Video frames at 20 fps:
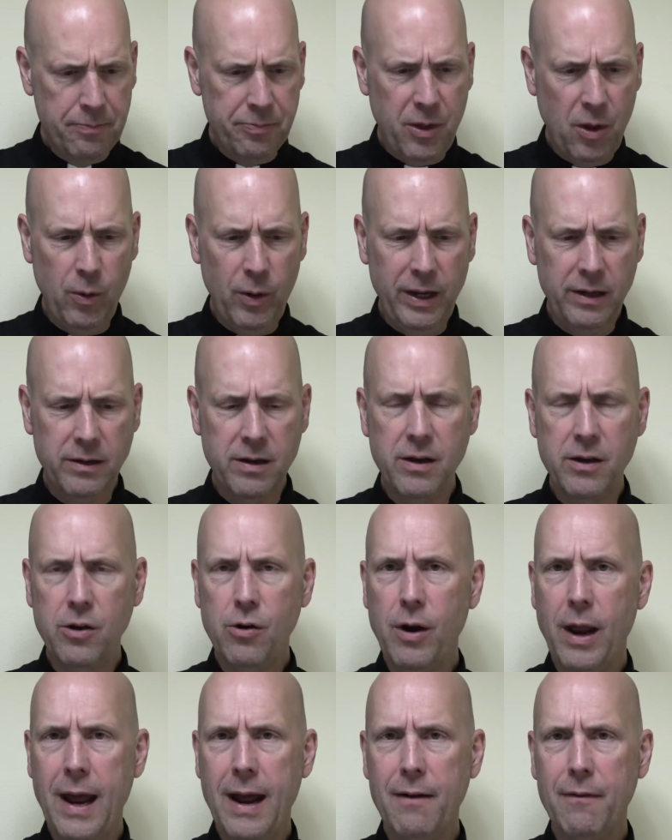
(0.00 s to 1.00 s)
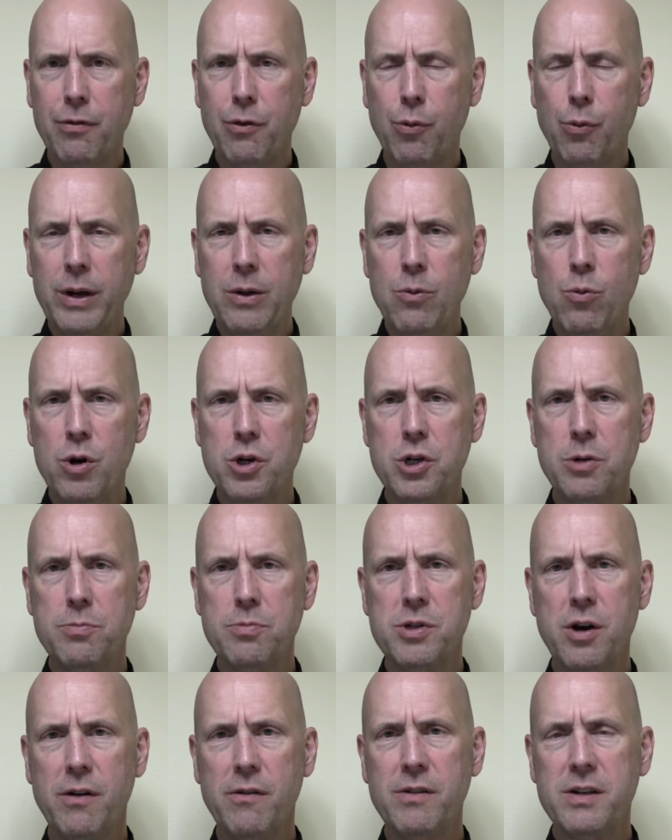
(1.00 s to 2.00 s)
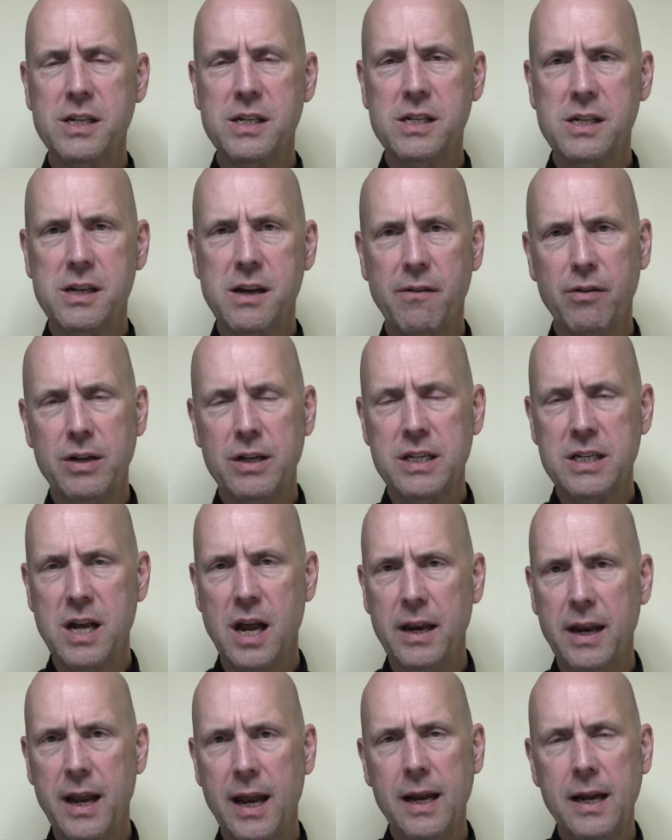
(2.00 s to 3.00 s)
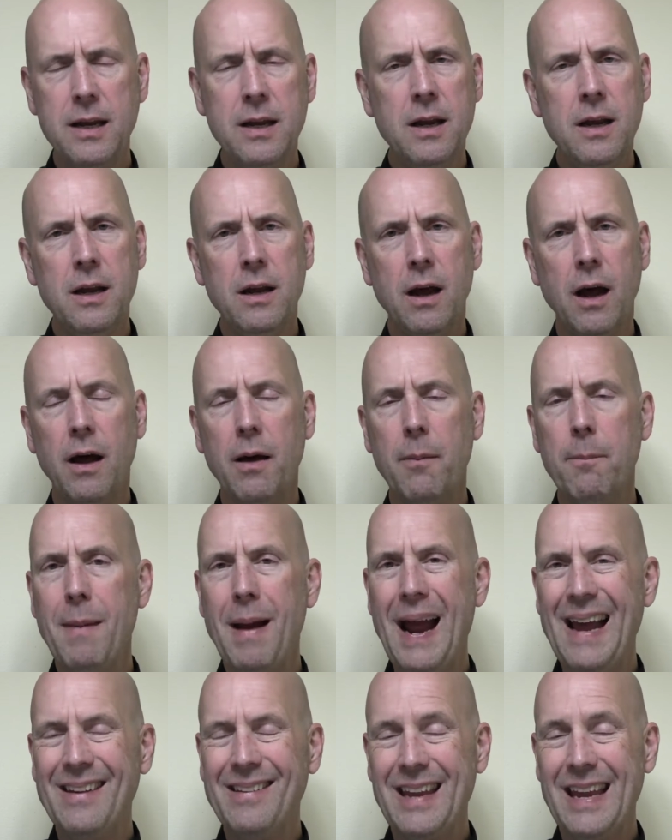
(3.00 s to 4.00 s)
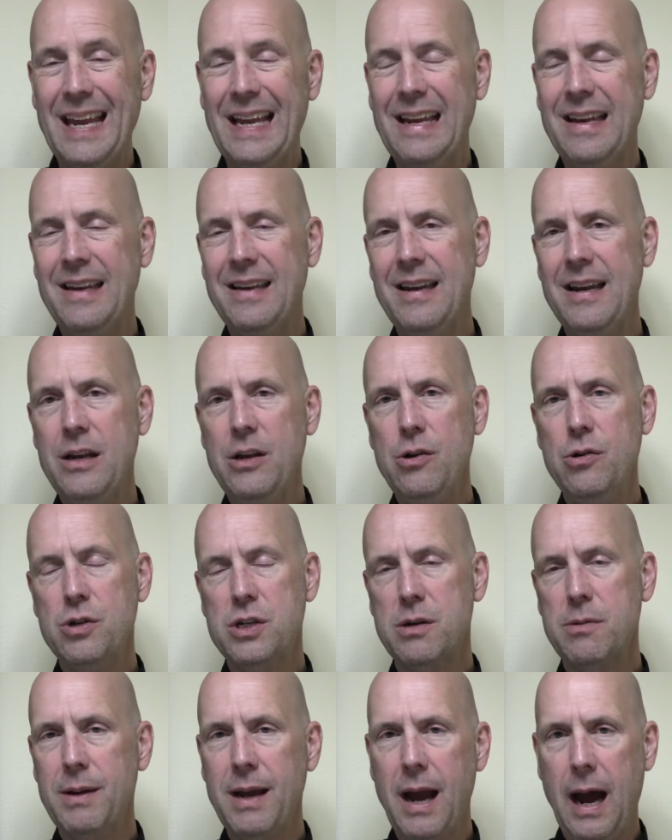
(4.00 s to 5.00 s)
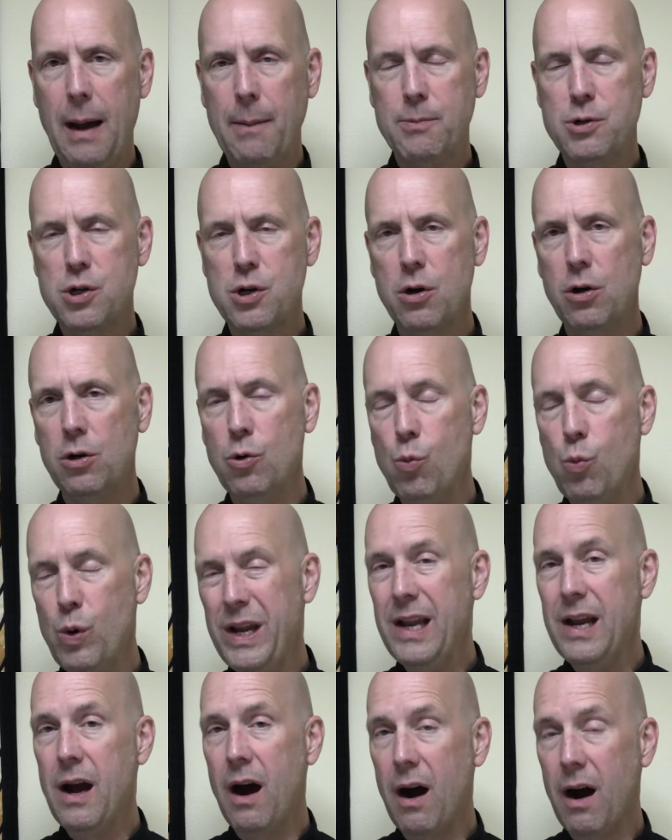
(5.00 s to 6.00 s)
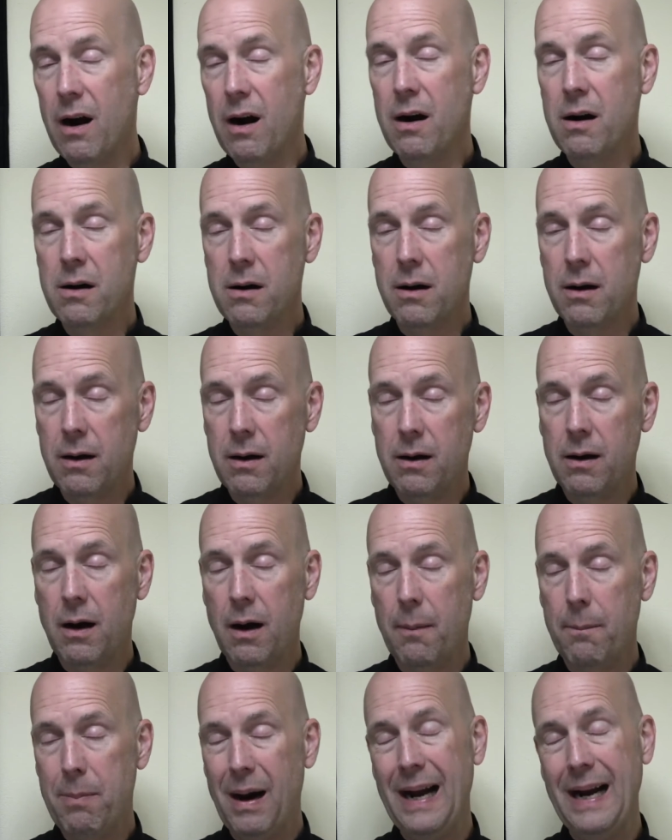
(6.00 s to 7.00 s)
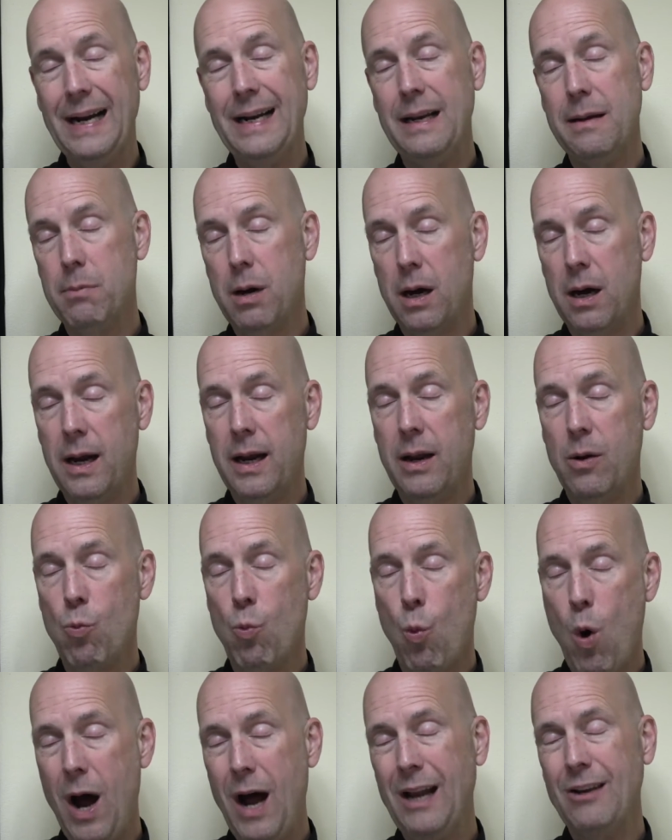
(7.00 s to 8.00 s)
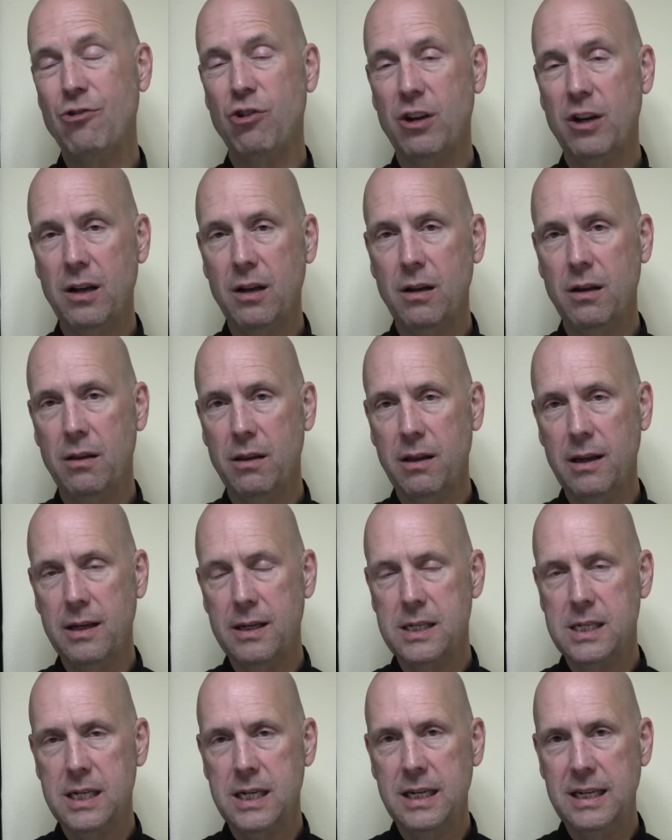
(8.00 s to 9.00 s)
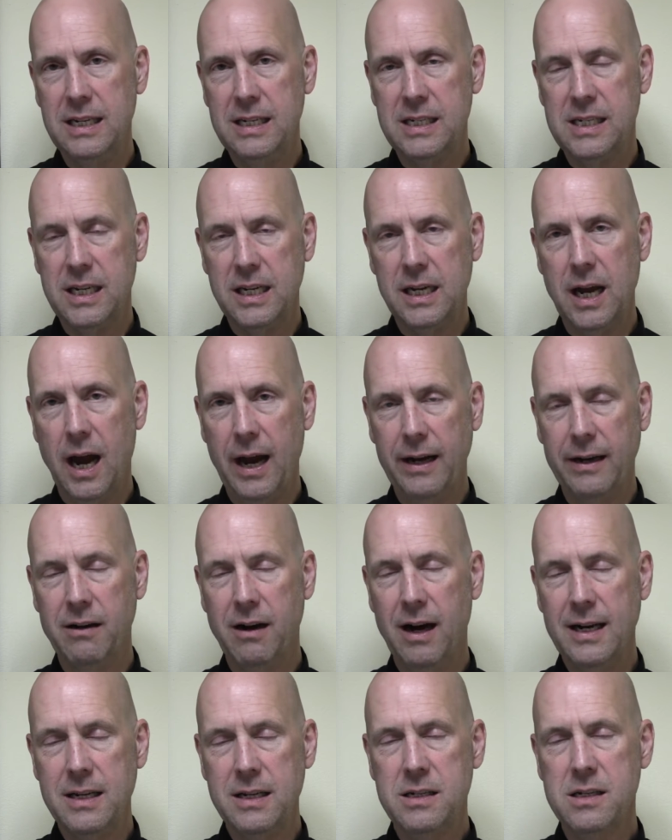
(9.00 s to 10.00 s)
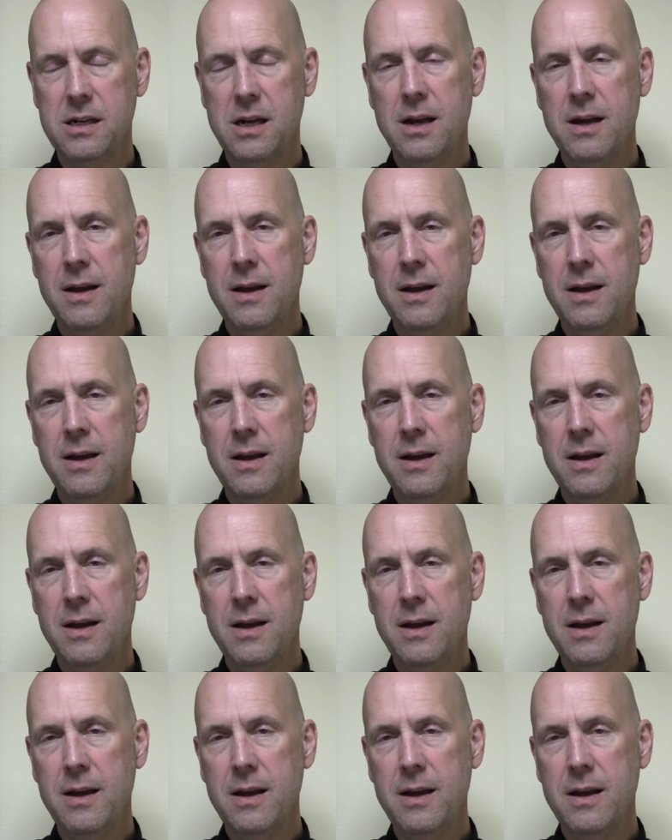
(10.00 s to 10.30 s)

We continue to have three worship services every Sunday. Uh, masking continues to be optional. We are uh, abiding by and watching the CDC guidelines.